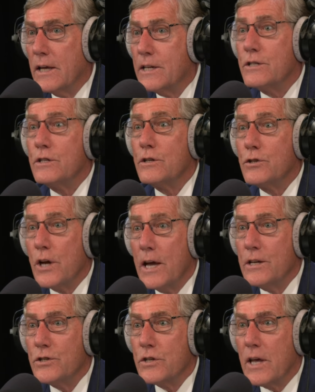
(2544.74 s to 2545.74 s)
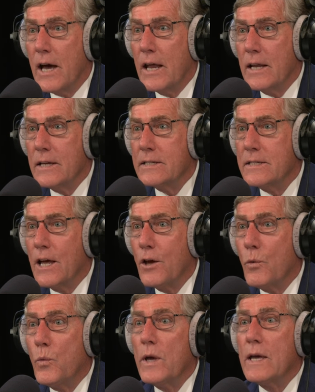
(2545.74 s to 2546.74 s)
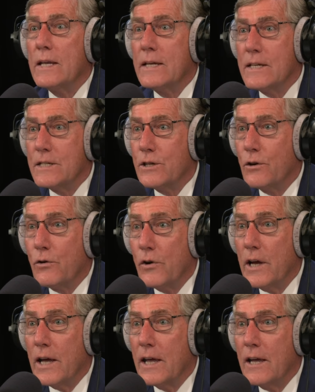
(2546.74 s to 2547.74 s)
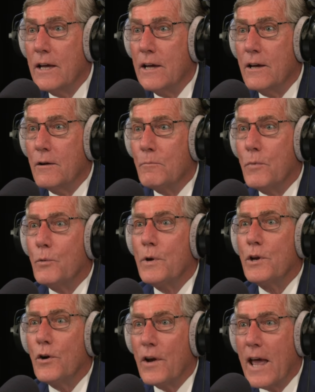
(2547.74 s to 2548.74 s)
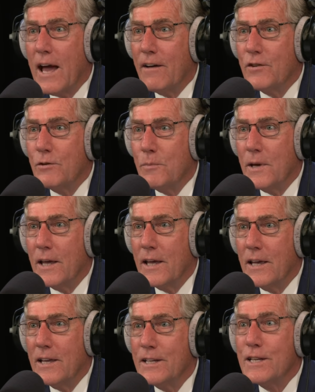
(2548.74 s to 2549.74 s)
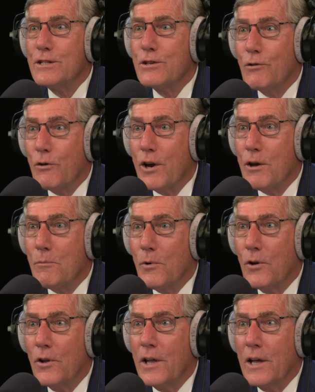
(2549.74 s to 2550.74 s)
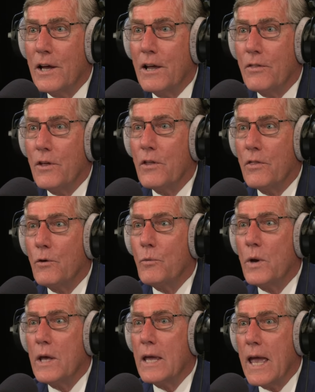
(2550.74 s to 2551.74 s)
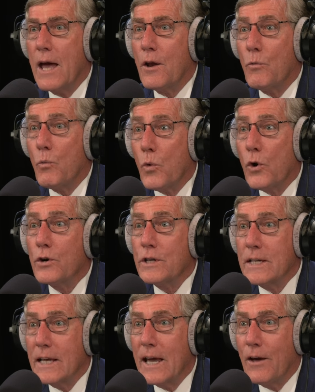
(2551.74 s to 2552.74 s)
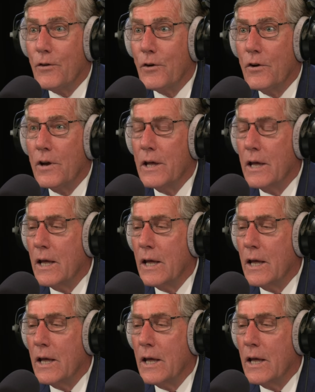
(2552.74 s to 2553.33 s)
is to change that and mm-hmm. say we can disagree, but we don't have to be disagreeable, yeah. that, that we can work together.